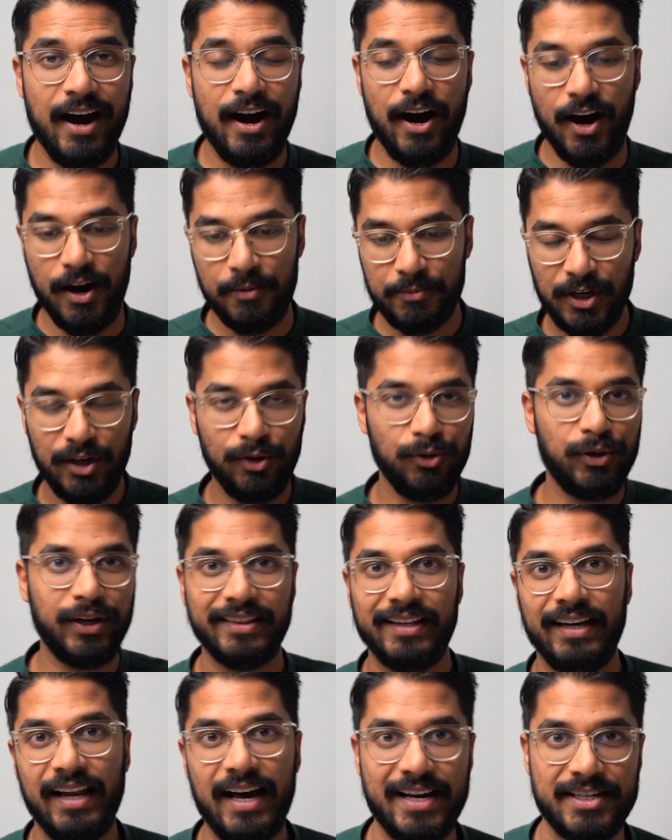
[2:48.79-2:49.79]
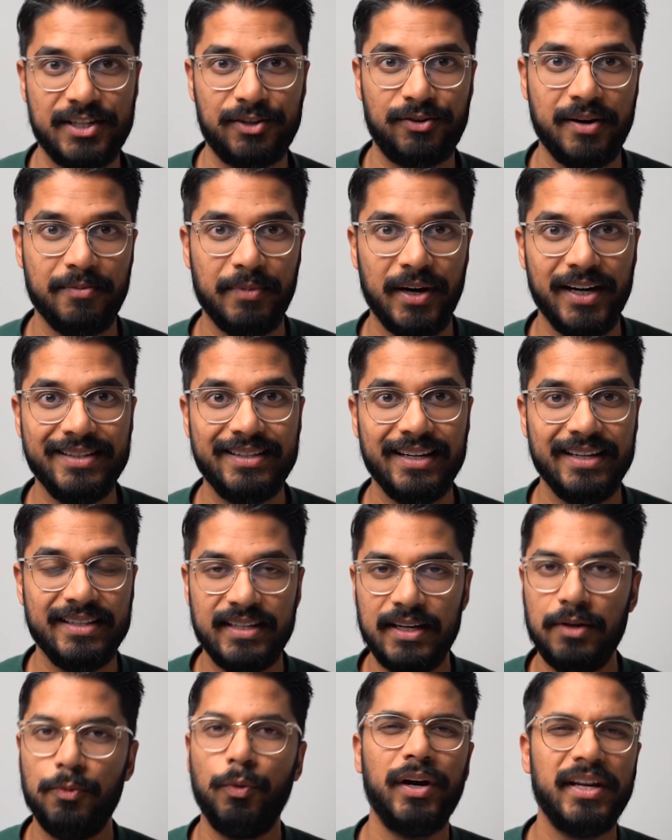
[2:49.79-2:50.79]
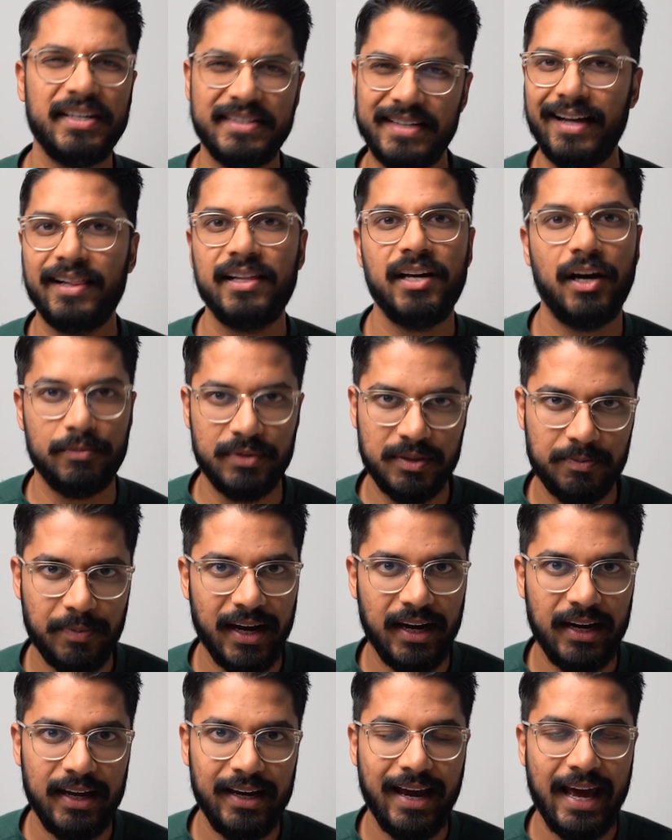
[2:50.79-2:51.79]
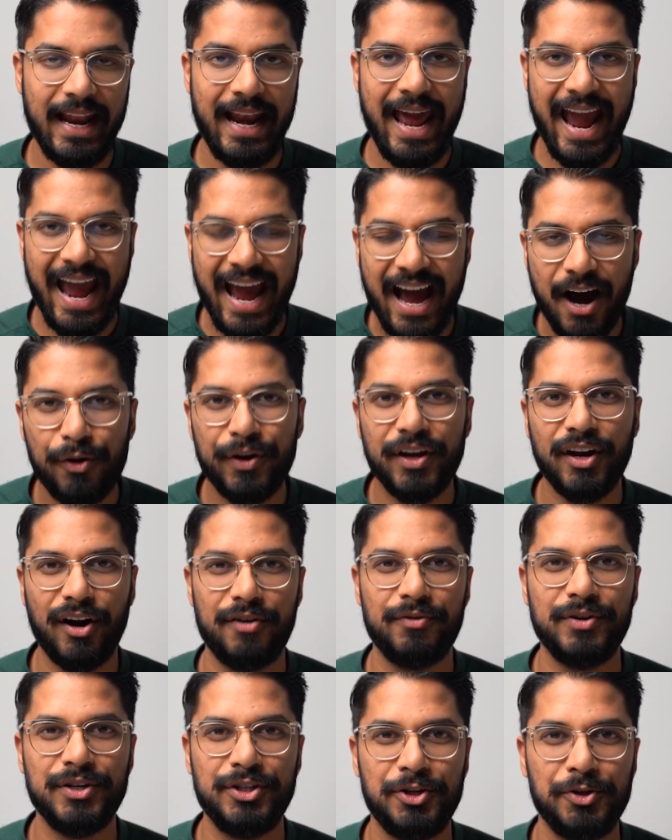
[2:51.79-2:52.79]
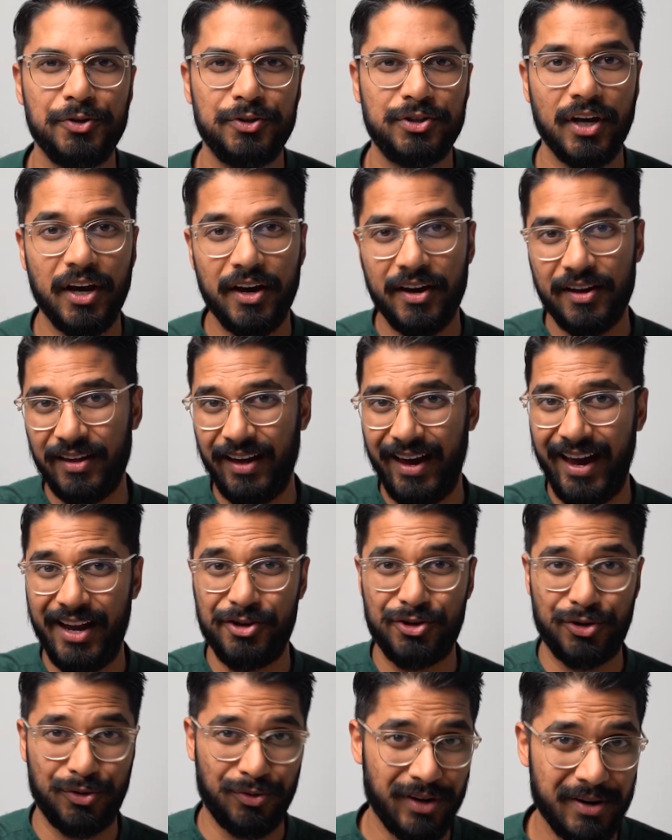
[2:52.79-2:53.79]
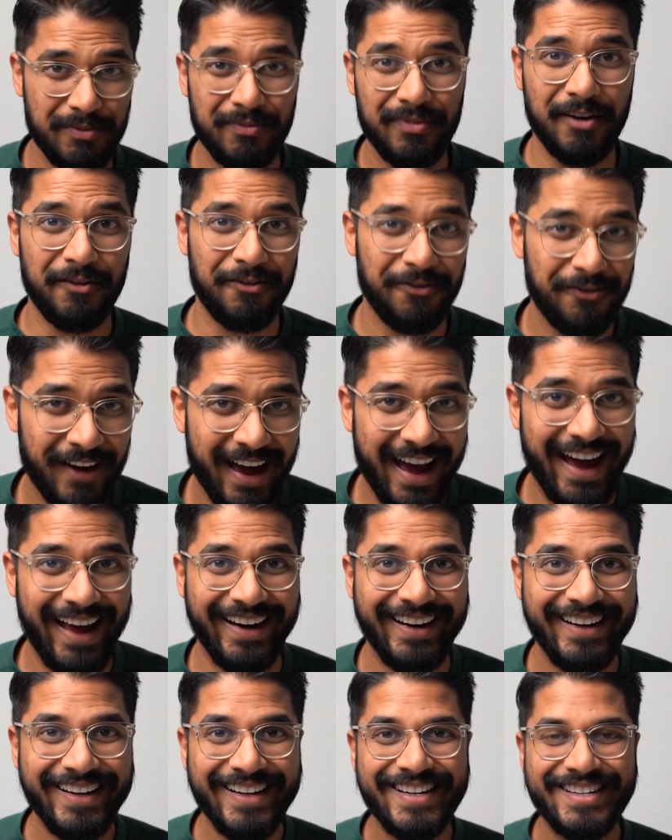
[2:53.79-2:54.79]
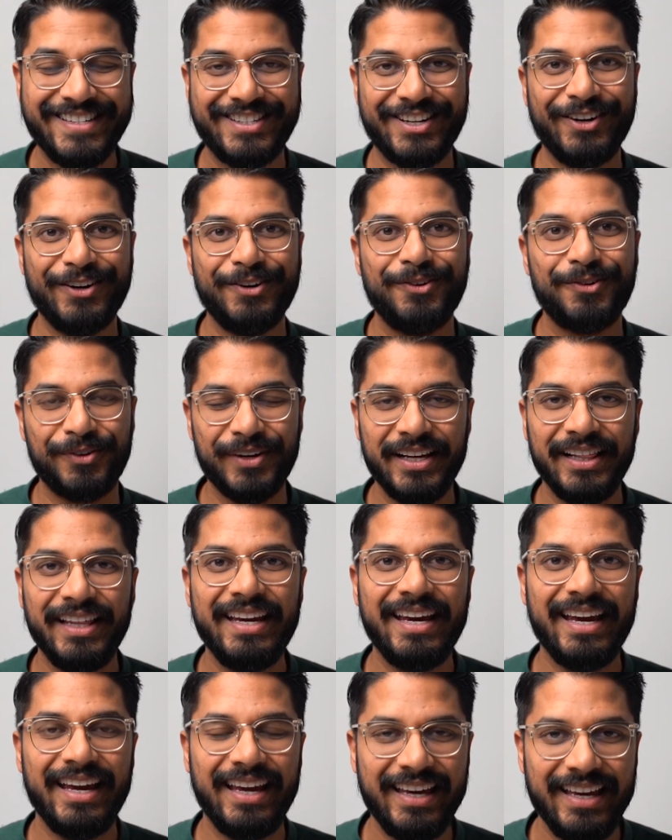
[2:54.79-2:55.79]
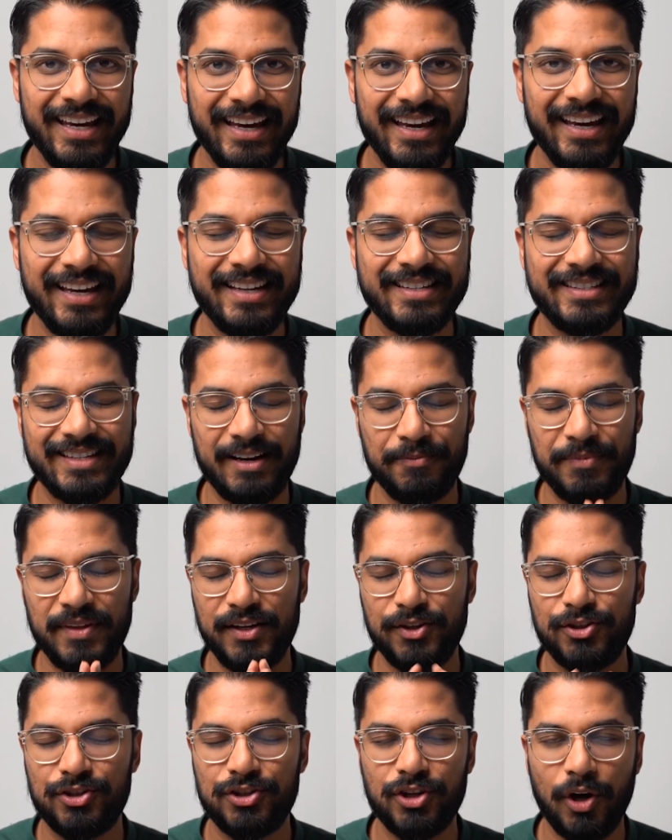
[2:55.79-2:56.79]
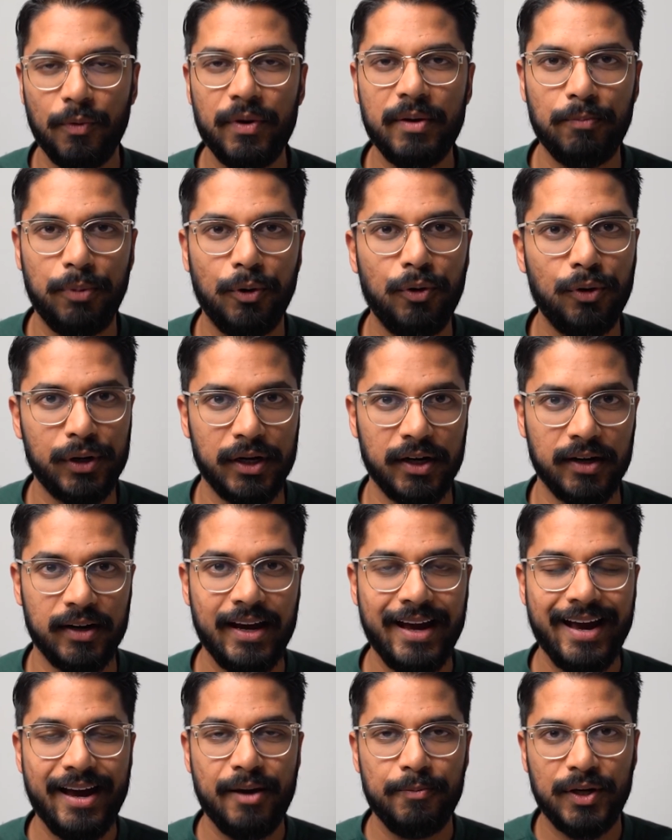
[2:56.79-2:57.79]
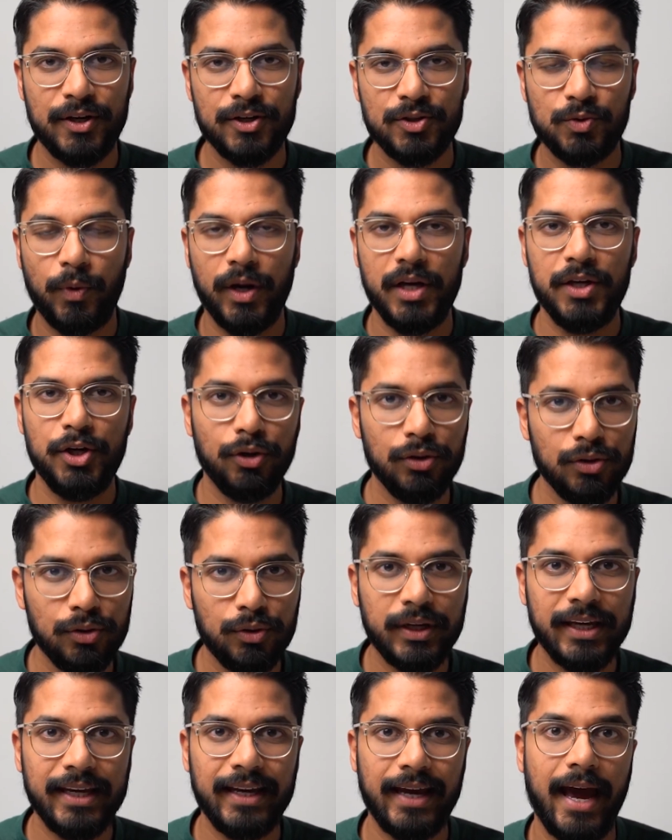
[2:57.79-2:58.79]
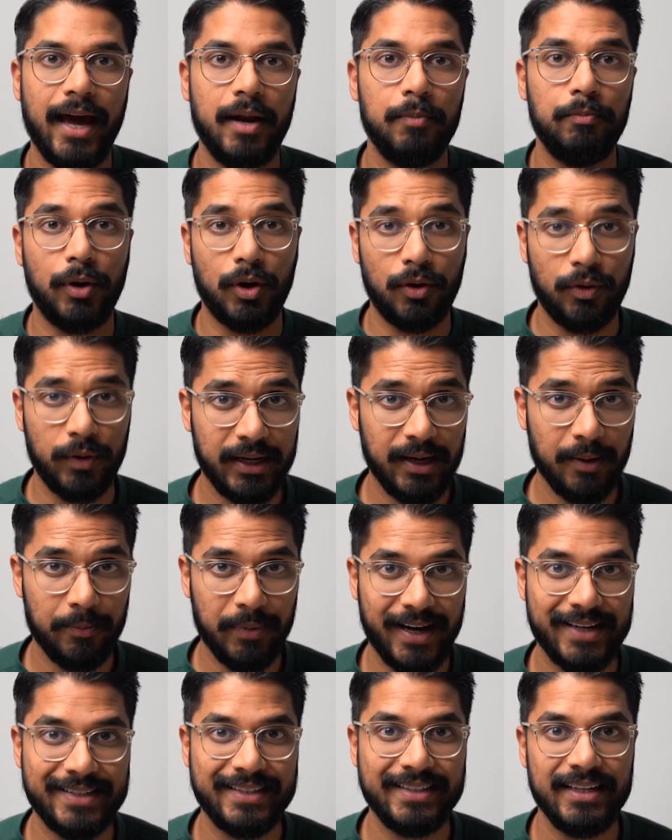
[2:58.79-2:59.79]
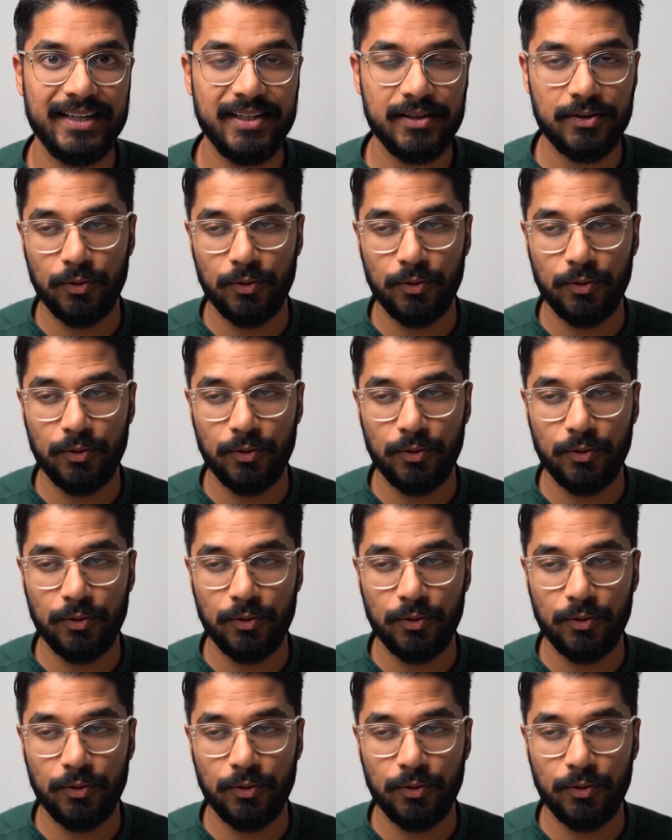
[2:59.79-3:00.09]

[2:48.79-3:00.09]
I'm going to look at the last 3 months and see what exactly I'm spending and how can I reduce and trim the fat. So really here is something so important, because when you're looking at borrowing capacities,